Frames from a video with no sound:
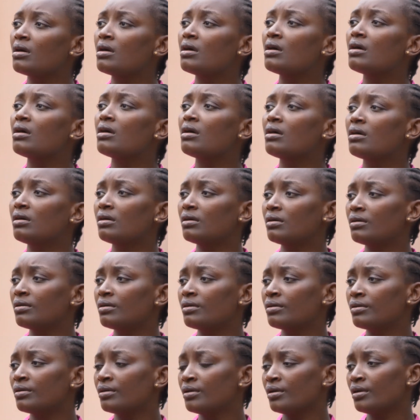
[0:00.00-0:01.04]
You
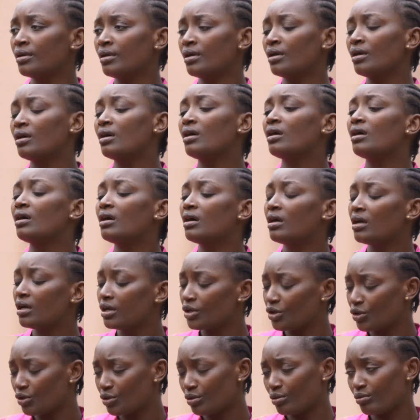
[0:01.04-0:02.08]

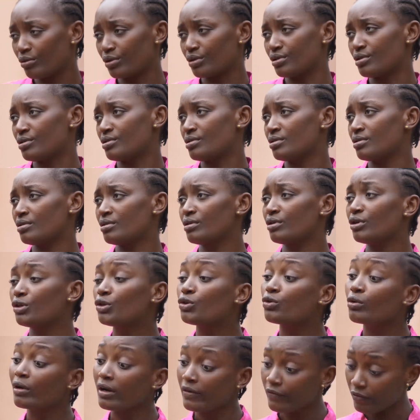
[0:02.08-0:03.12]
know what?
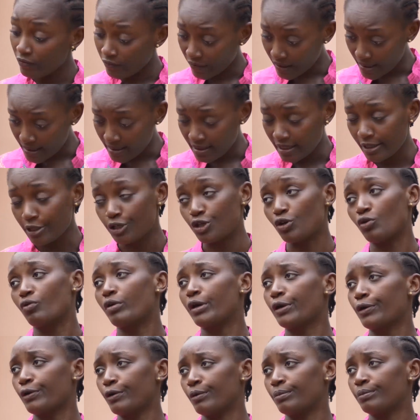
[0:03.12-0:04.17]
You have overstayed your
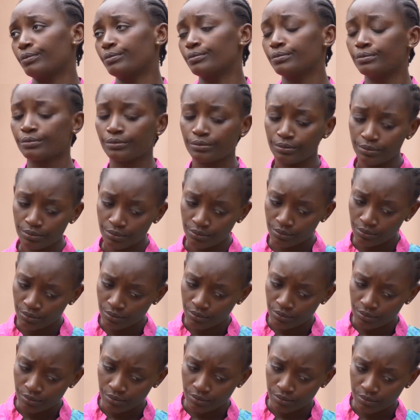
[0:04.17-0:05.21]
welcome.
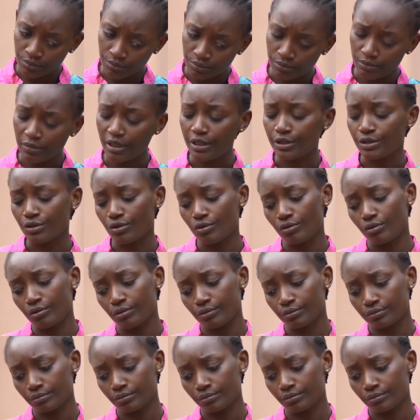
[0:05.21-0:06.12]
Please go.